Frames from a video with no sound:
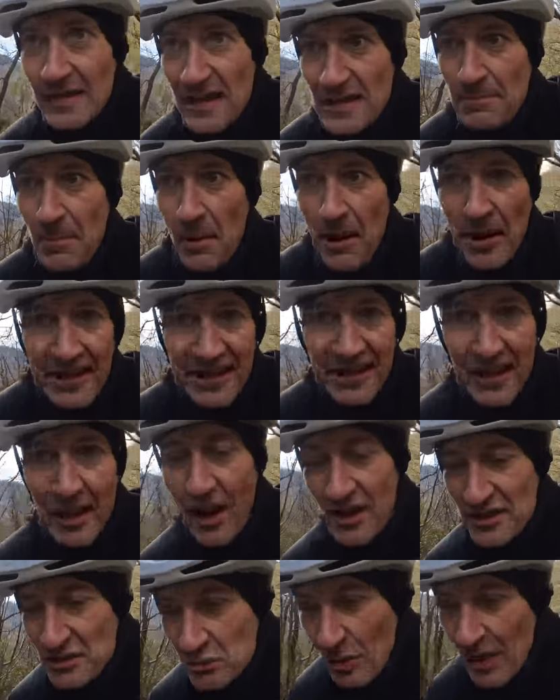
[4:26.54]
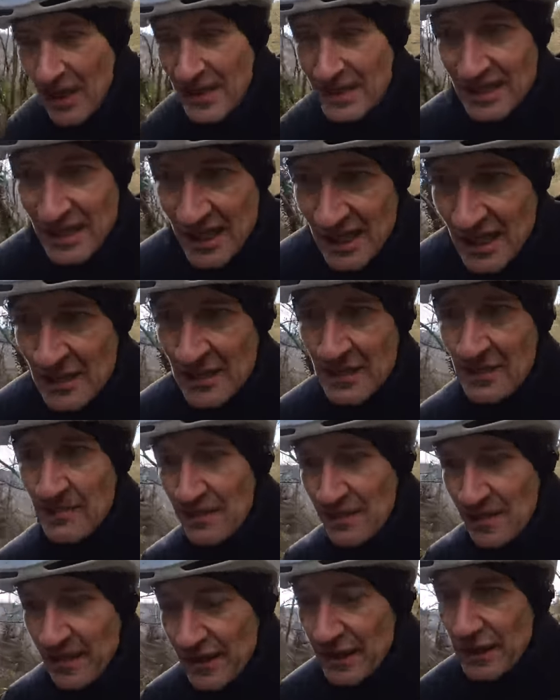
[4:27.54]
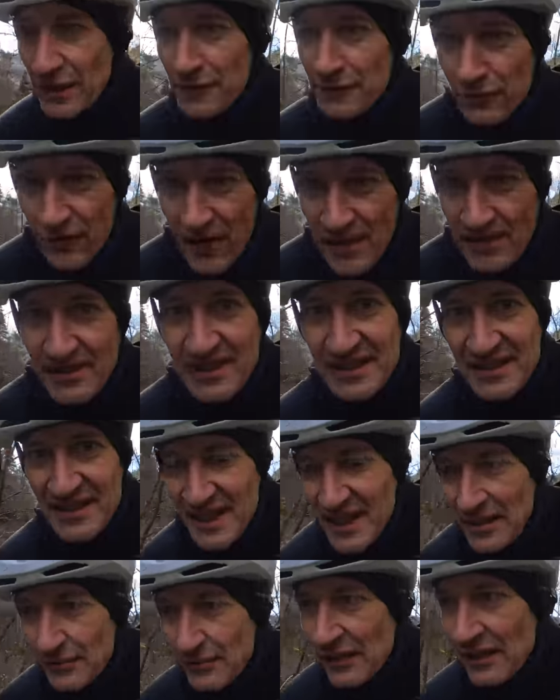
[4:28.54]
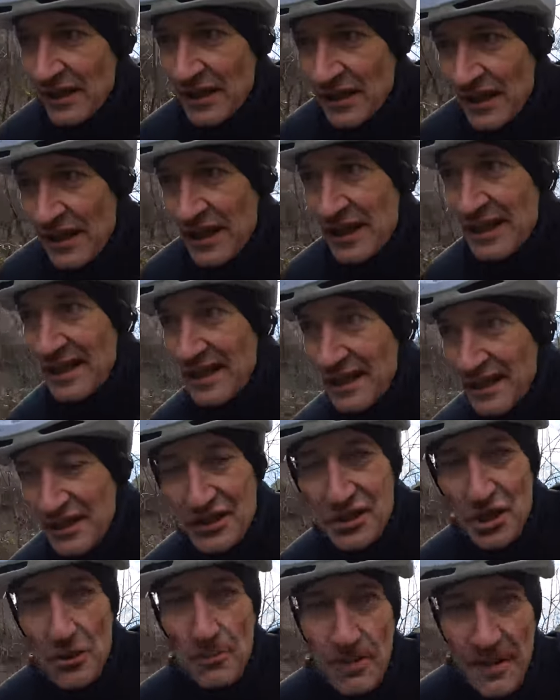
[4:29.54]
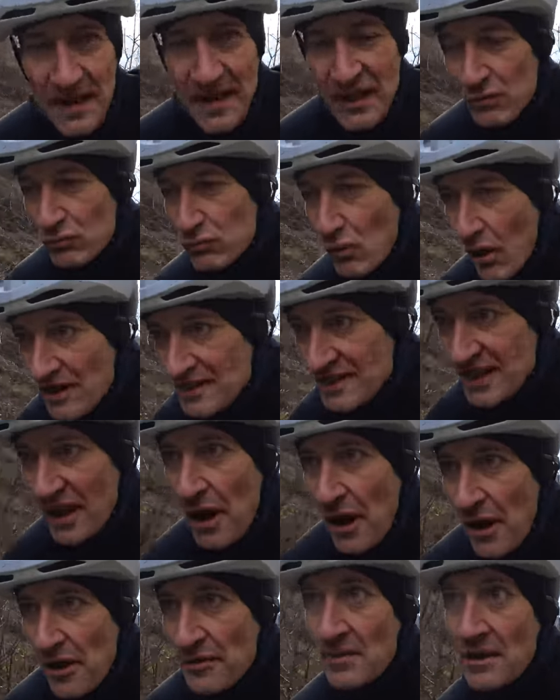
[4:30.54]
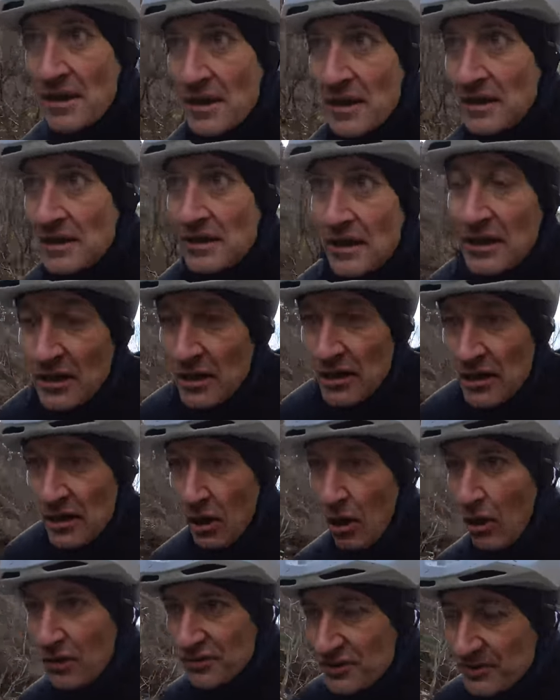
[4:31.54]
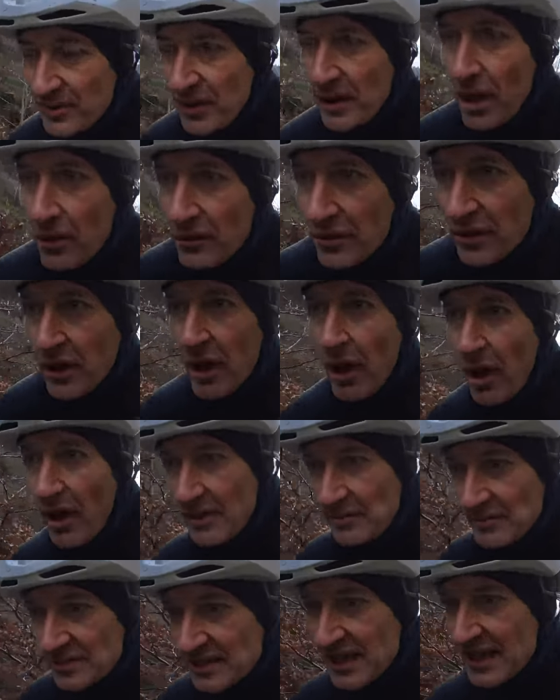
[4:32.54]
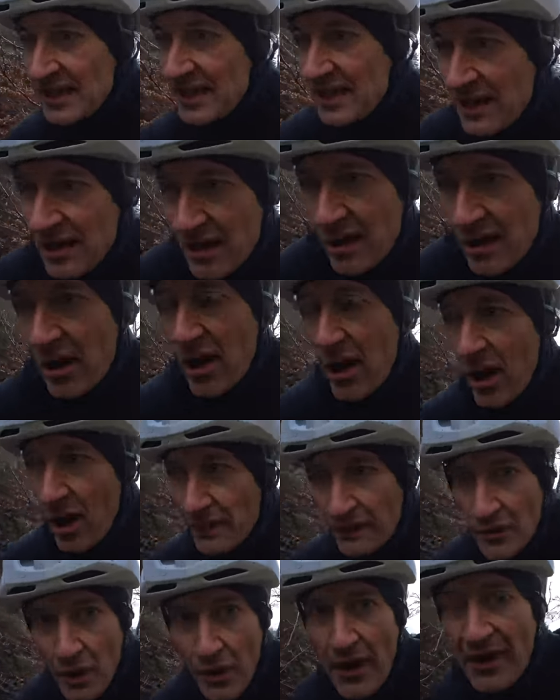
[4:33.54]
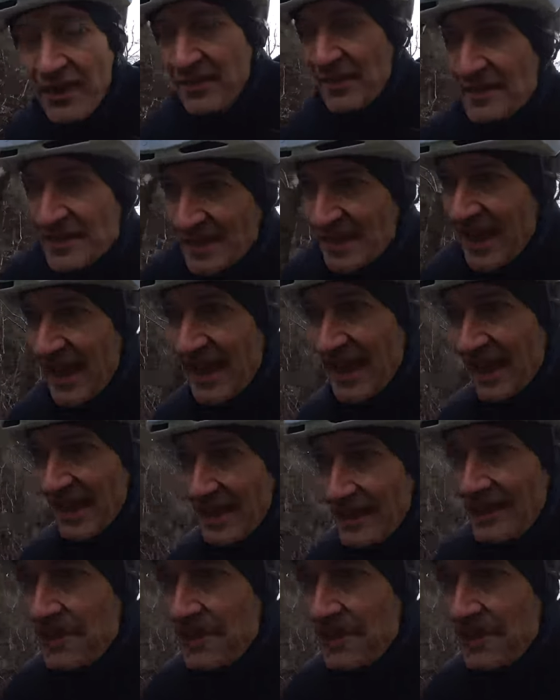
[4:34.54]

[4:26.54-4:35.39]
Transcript: This bike is lightweight, the frame is stiff. It should be right at home on some of the longer climbs I've got ahead of me today.